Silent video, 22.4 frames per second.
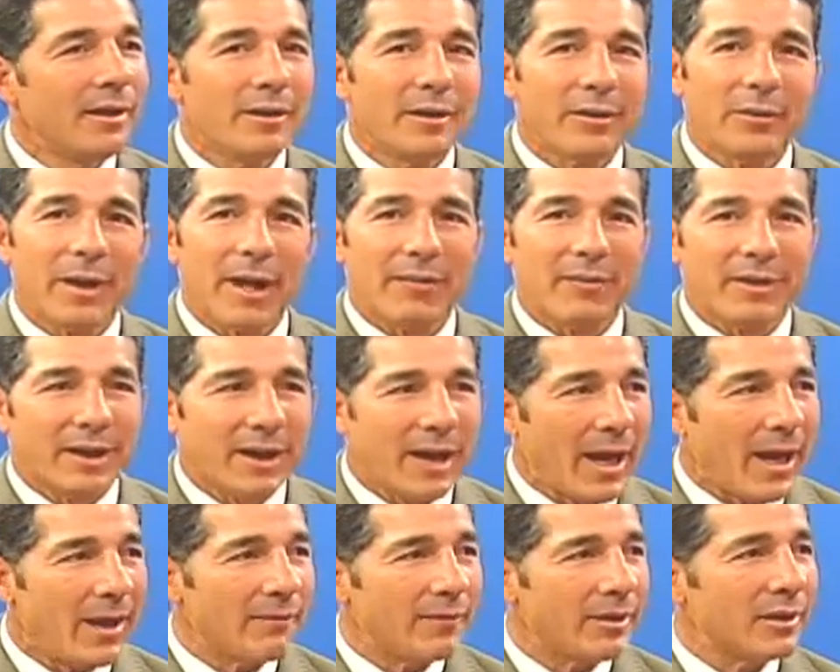You have a
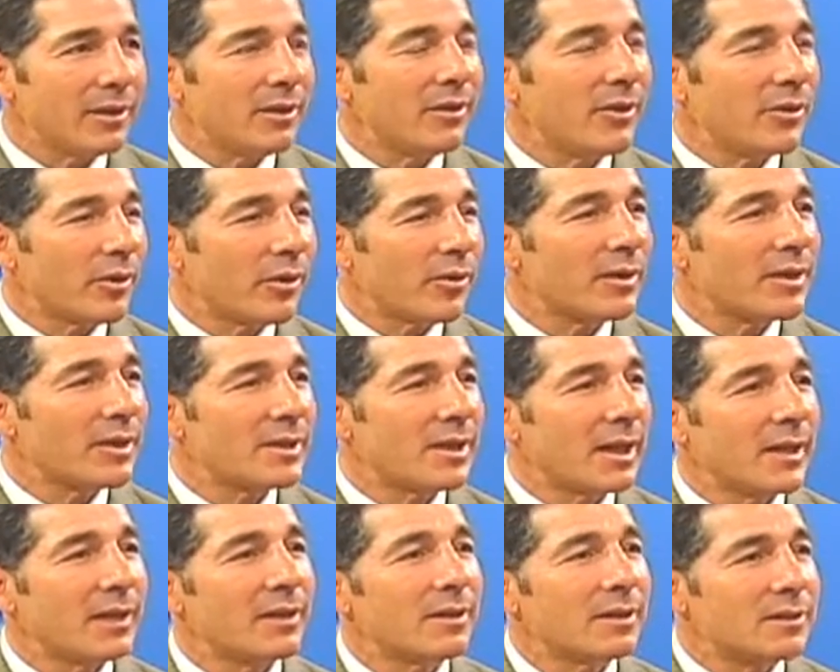cavity, you go to the
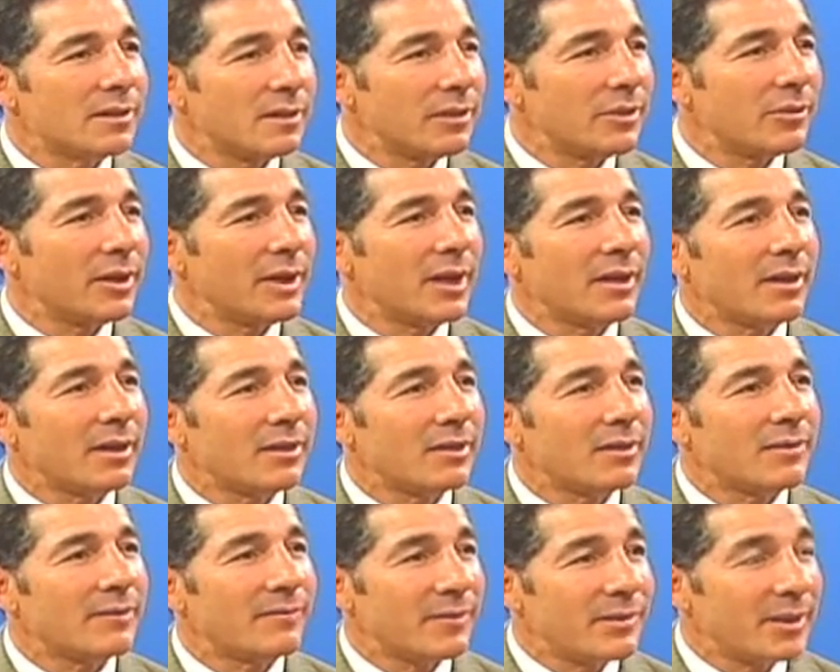dentist, and you get it
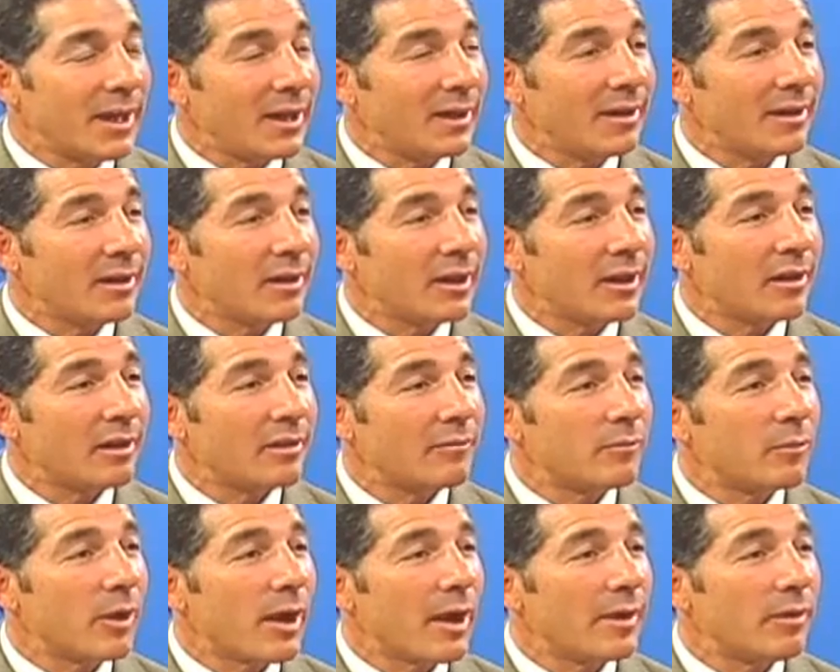taken care
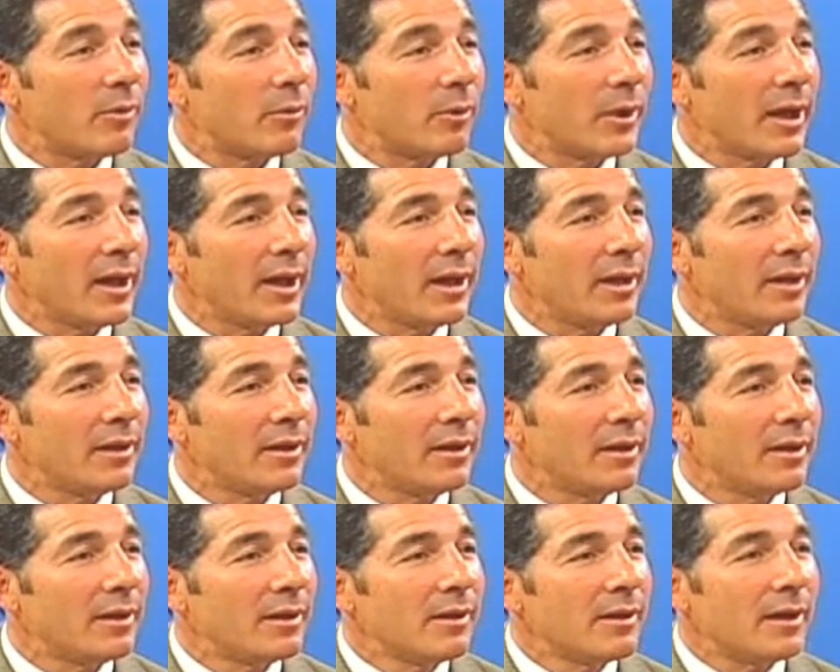of right away.
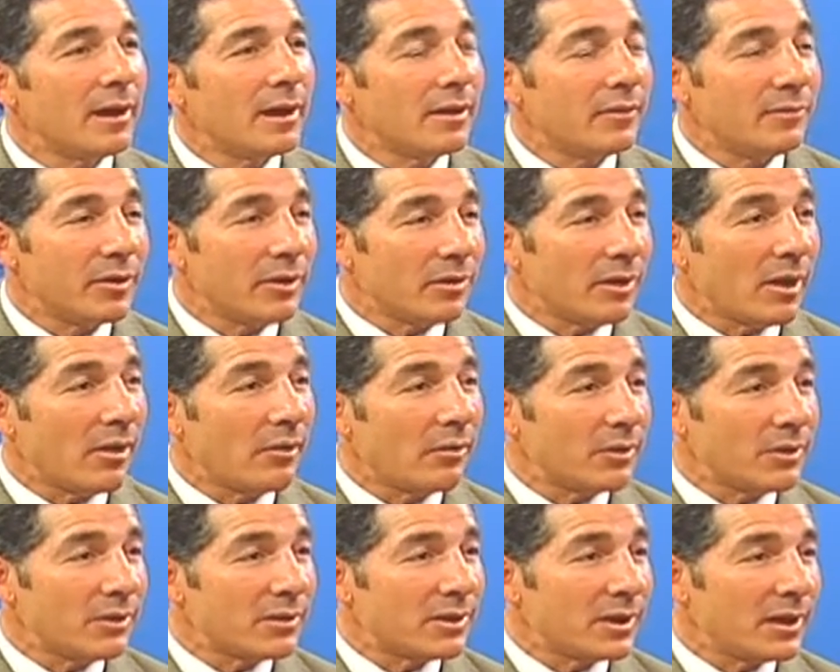And if you
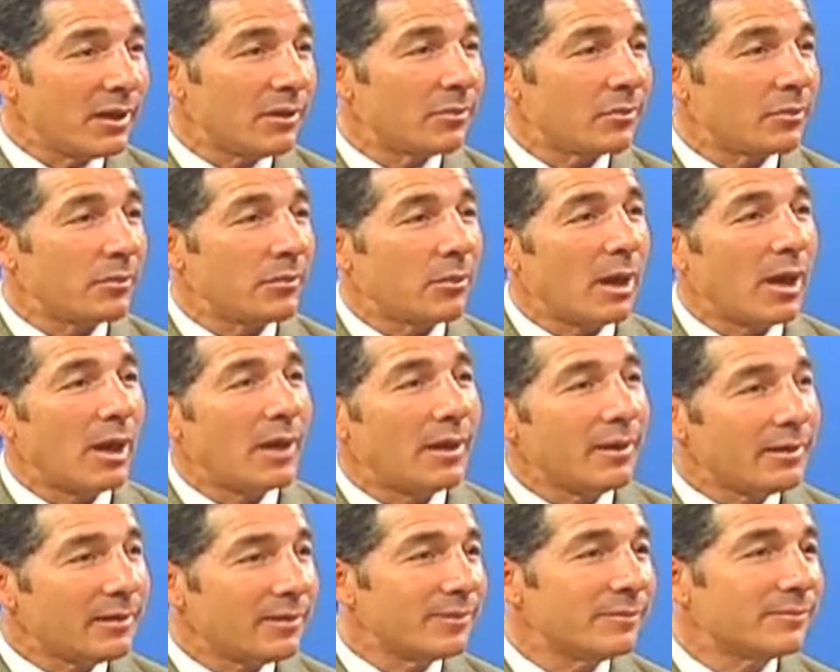don't, your teeth will
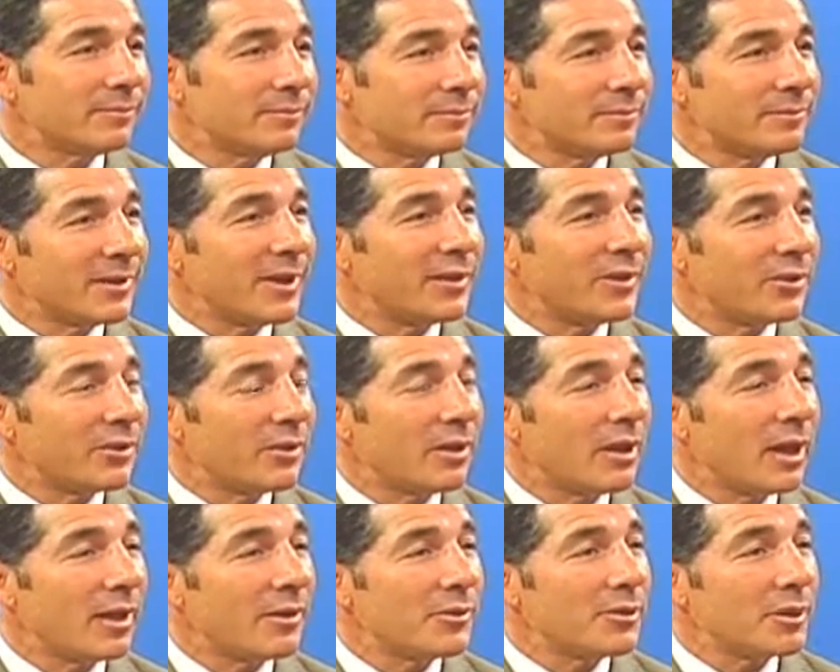rot, and then you're in
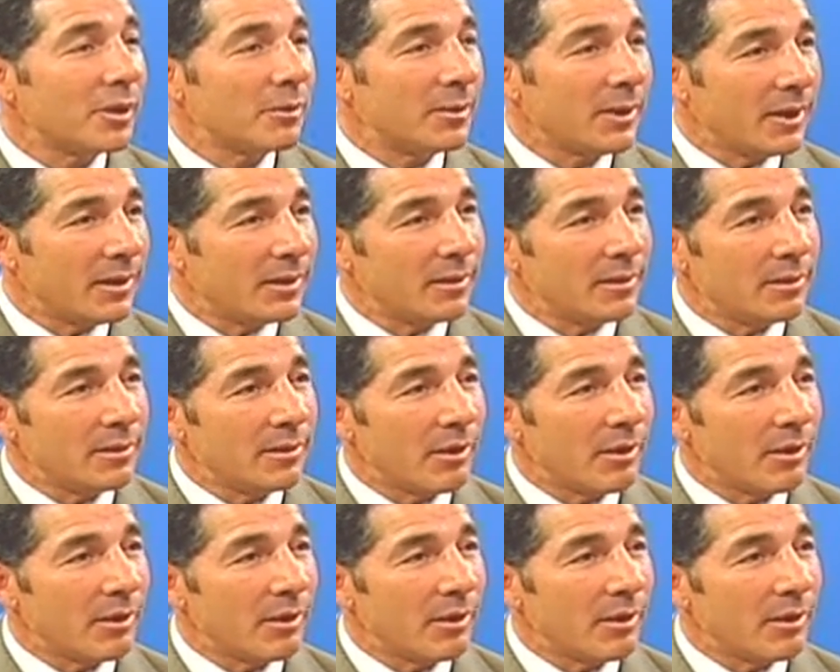a lot of trouble. And